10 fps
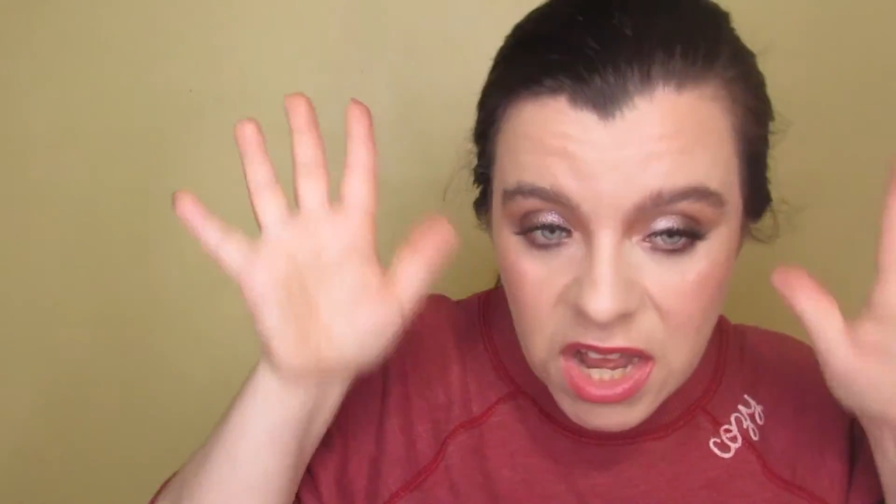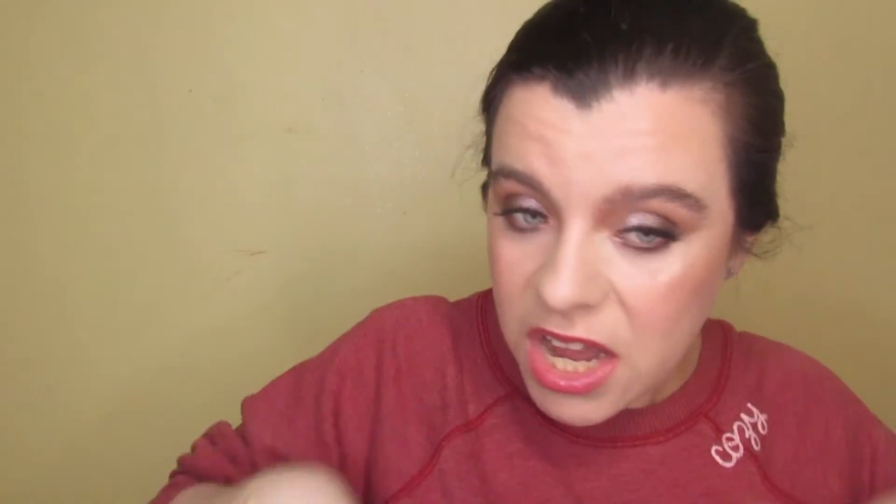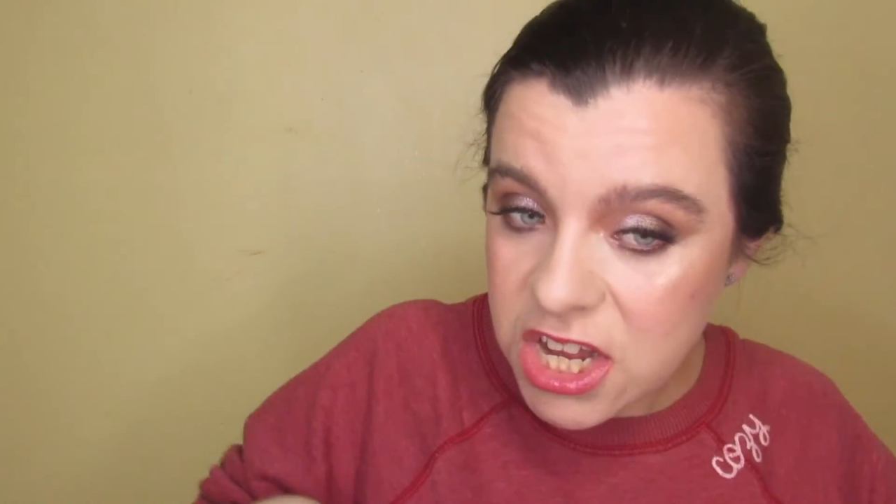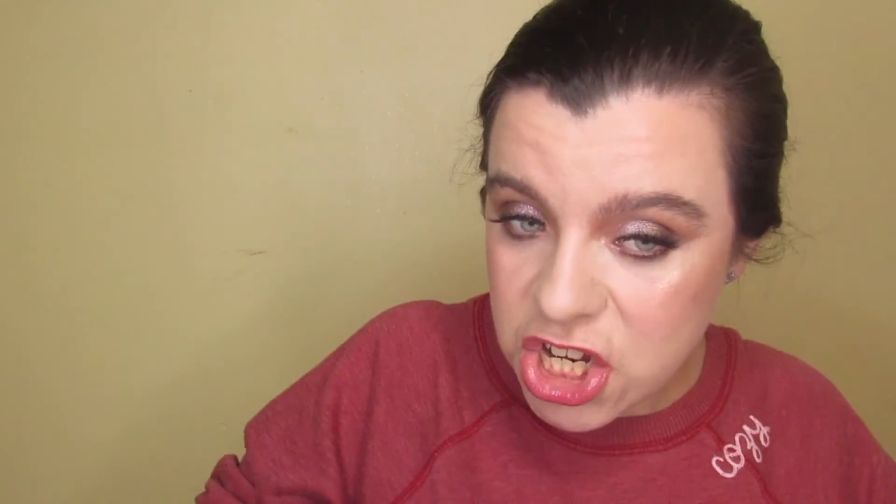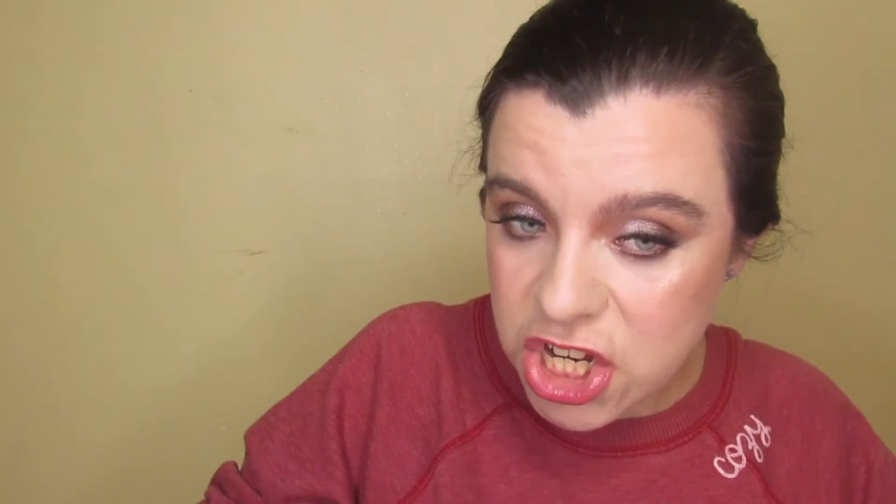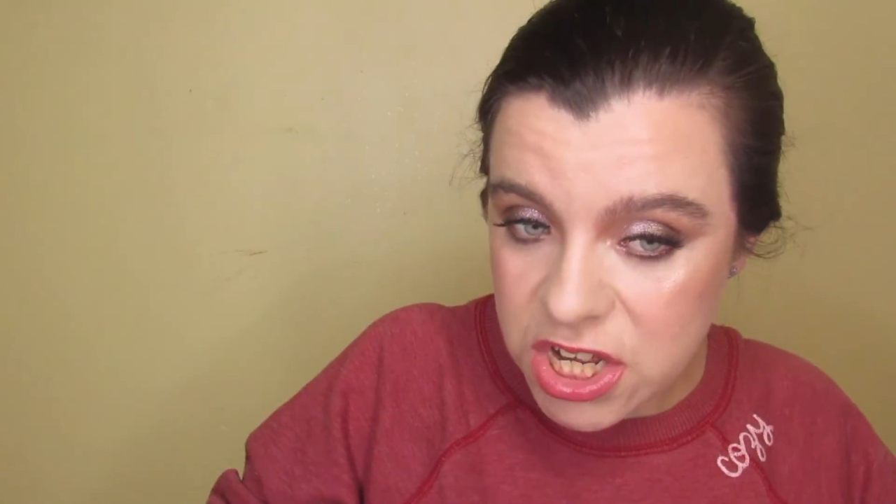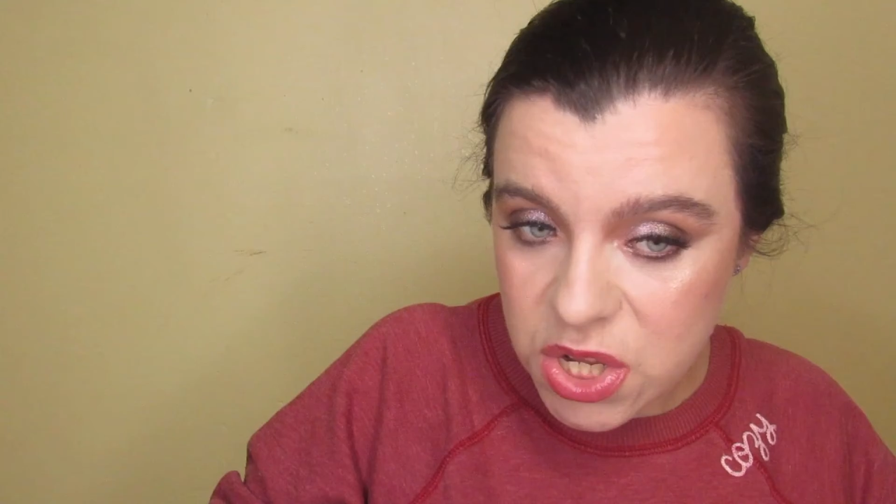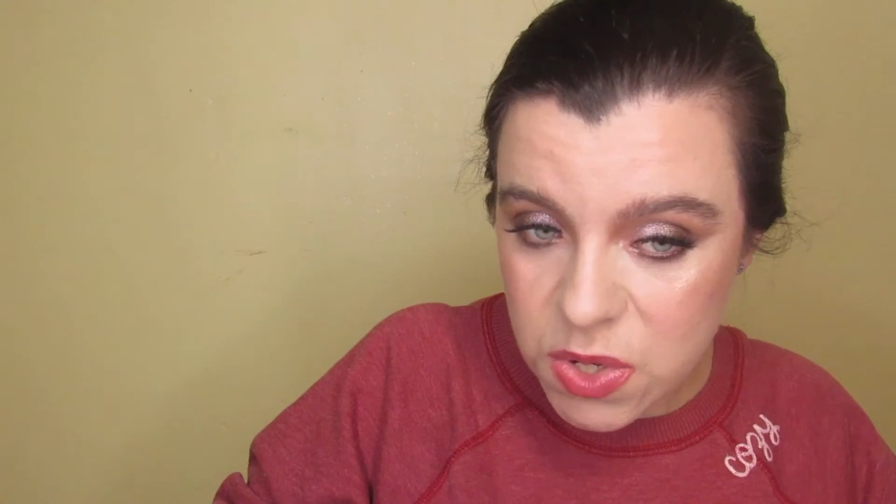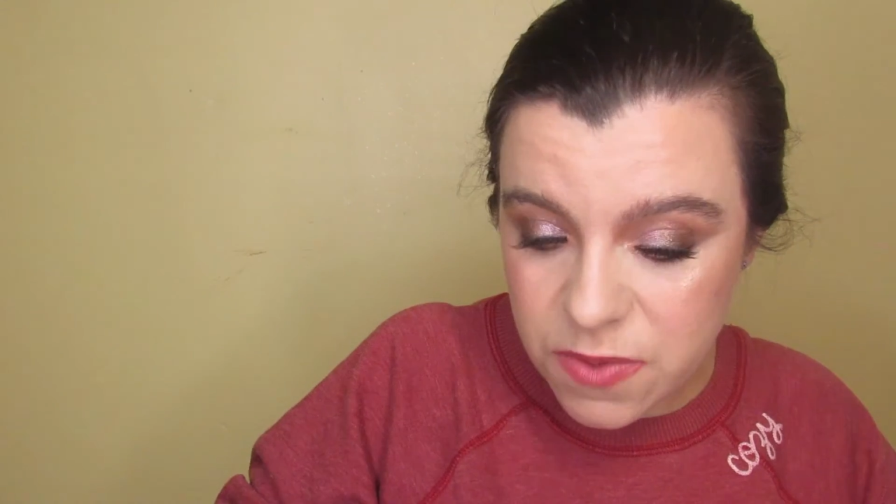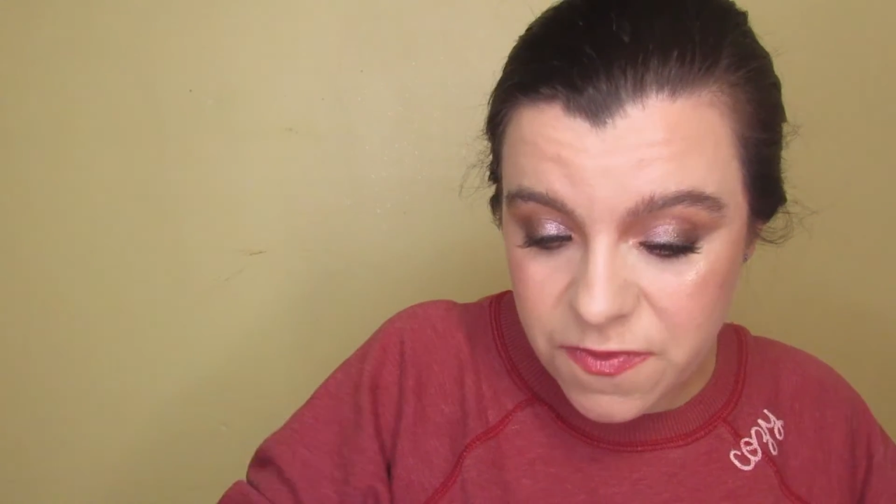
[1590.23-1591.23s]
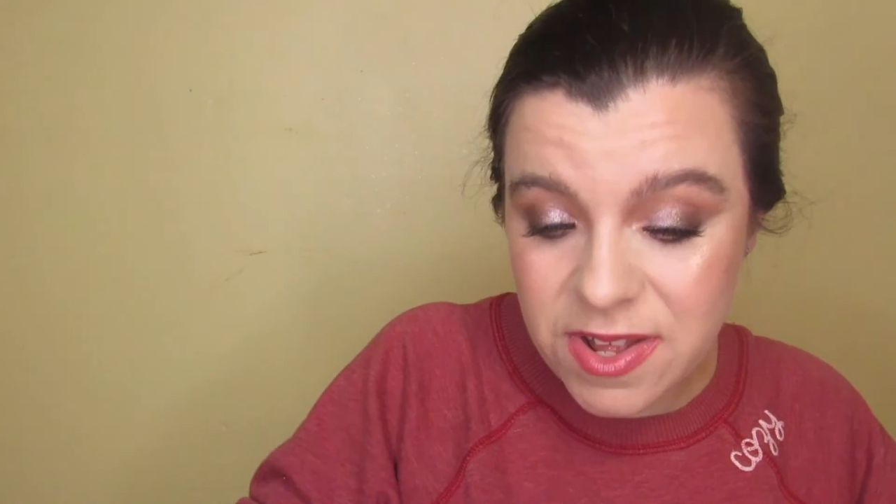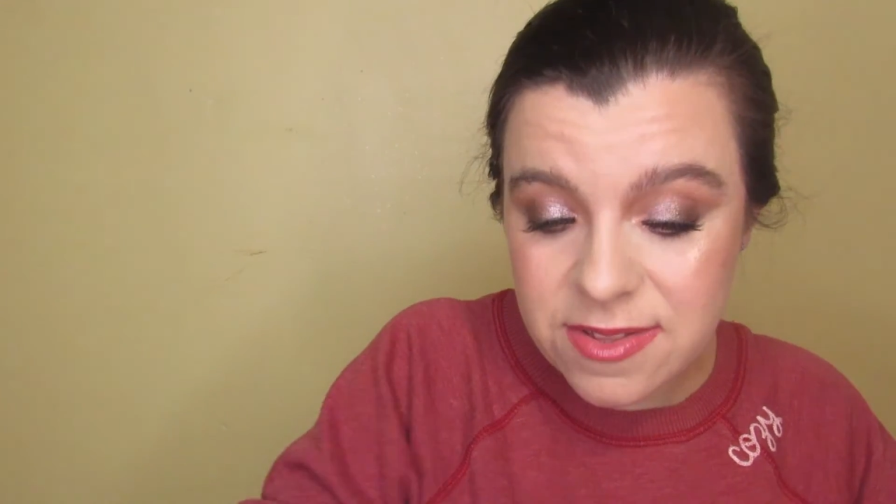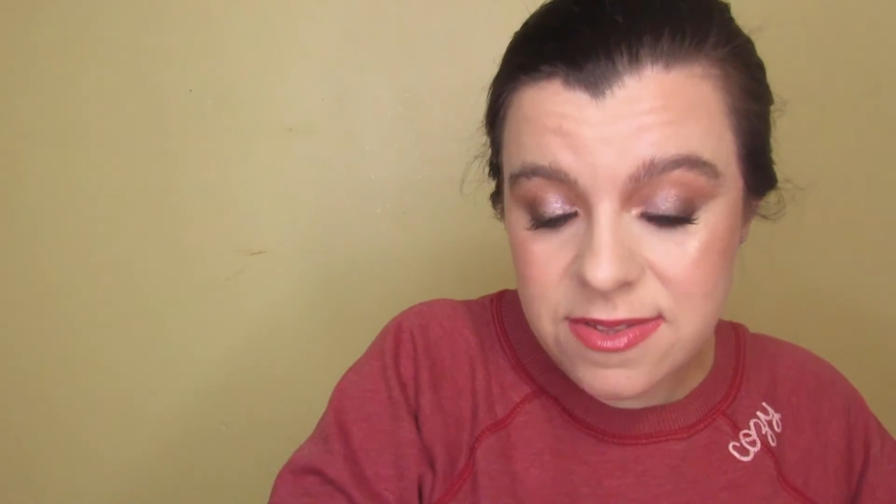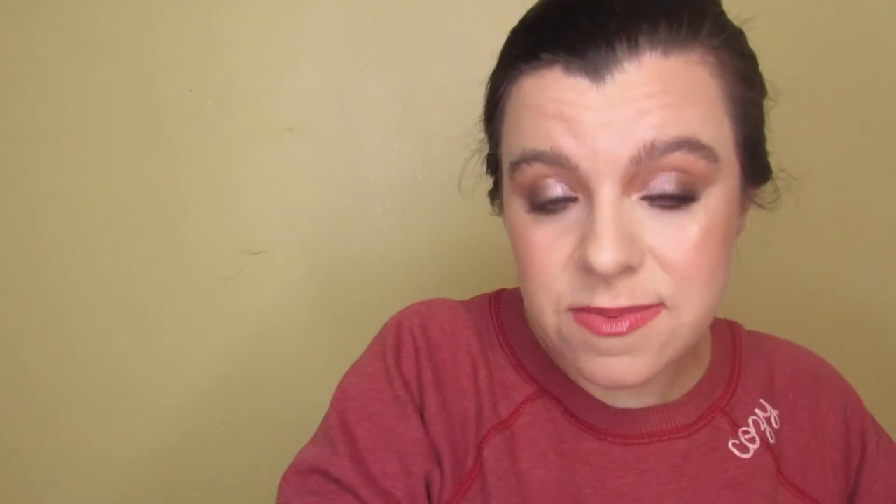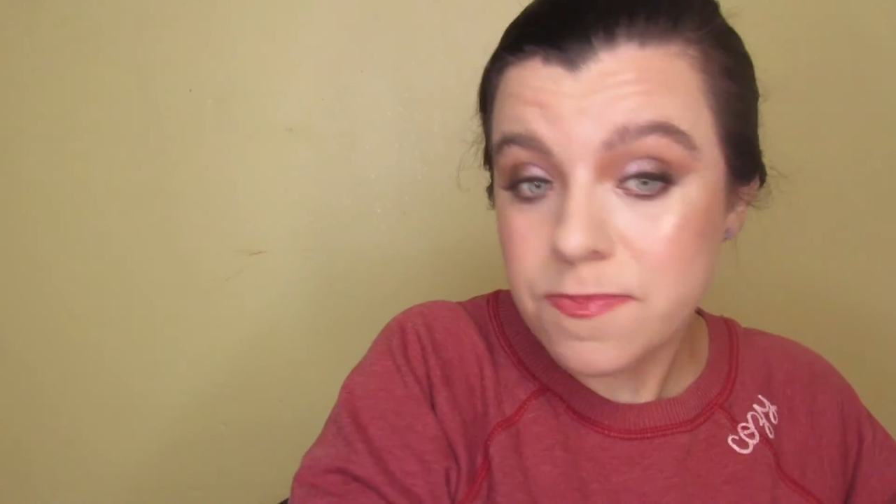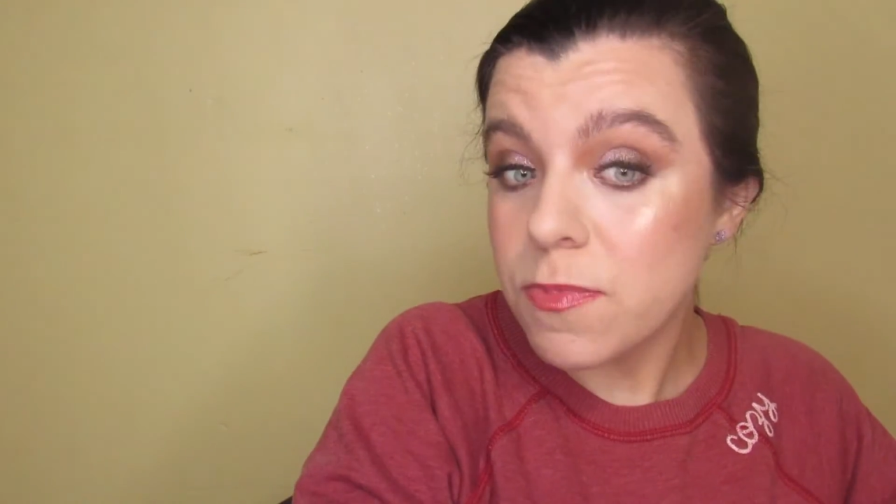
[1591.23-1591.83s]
eyeshadow, the Friends